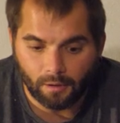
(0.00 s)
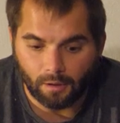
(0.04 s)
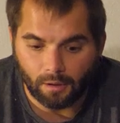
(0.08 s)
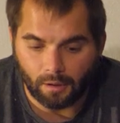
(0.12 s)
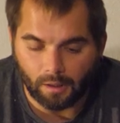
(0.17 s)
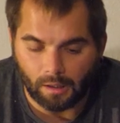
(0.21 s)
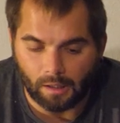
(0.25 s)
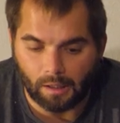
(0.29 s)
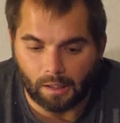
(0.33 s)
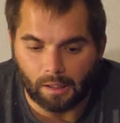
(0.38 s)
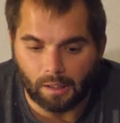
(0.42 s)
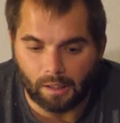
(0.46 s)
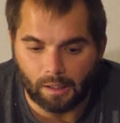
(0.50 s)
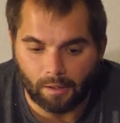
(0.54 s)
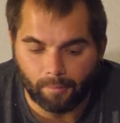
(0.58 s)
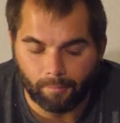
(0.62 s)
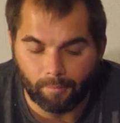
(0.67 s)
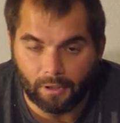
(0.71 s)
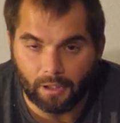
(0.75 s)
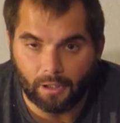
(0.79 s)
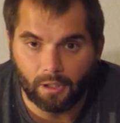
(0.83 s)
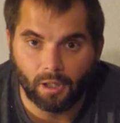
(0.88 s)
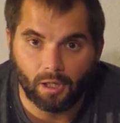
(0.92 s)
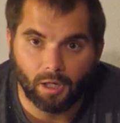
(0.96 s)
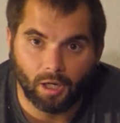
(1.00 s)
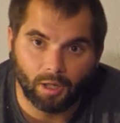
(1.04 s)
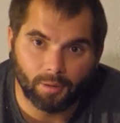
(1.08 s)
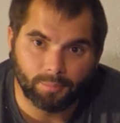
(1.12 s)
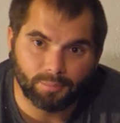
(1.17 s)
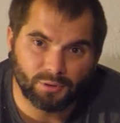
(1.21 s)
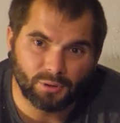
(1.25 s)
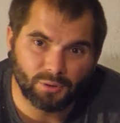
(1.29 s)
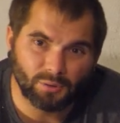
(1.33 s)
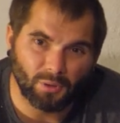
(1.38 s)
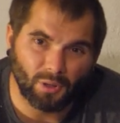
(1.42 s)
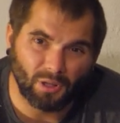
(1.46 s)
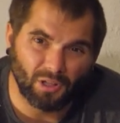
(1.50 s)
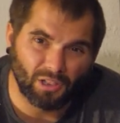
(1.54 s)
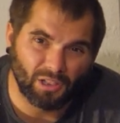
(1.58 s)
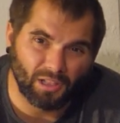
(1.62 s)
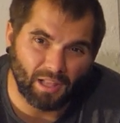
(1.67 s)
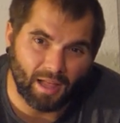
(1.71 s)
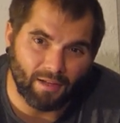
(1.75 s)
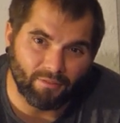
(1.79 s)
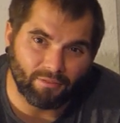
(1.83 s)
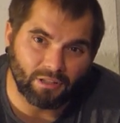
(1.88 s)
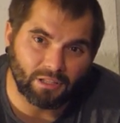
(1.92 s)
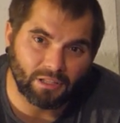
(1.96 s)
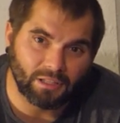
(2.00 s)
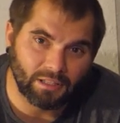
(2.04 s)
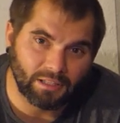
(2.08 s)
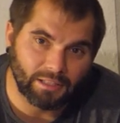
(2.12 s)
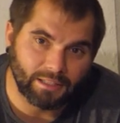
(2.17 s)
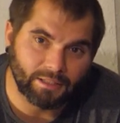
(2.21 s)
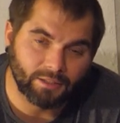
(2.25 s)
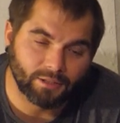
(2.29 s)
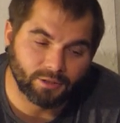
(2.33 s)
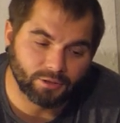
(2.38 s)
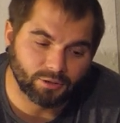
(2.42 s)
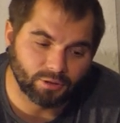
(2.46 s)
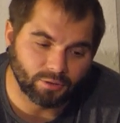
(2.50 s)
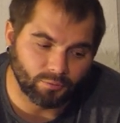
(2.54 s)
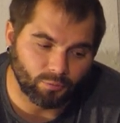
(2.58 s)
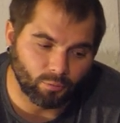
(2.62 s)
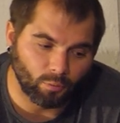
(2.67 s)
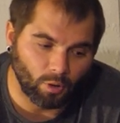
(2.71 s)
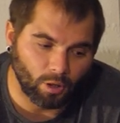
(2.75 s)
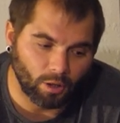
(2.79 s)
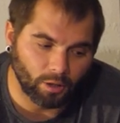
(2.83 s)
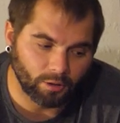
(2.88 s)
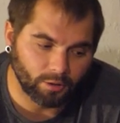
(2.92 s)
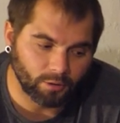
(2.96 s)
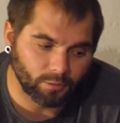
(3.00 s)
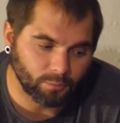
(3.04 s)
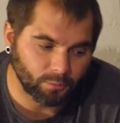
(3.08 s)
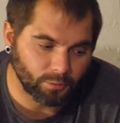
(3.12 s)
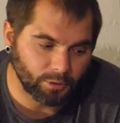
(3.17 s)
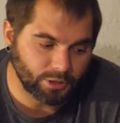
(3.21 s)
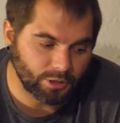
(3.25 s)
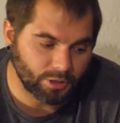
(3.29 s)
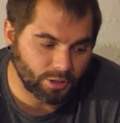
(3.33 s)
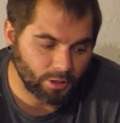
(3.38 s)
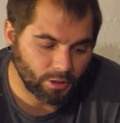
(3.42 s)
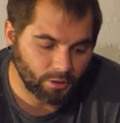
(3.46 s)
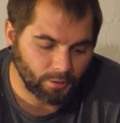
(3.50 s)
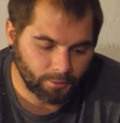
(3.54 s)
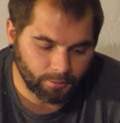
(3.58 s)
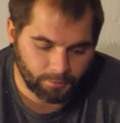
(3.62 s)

um, up to 11 liters of water, which